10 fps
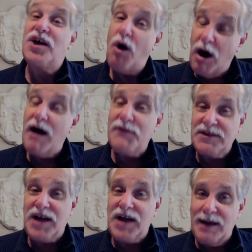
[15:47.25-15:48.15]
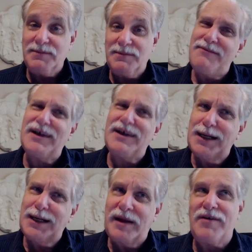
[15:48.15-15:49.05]
oftentimes have a
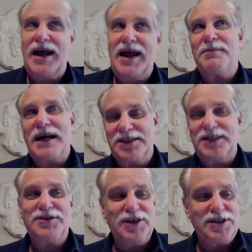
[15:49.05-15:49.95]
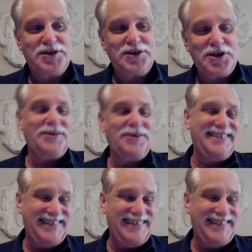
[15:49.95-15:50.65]
little bit of animosity toward each other.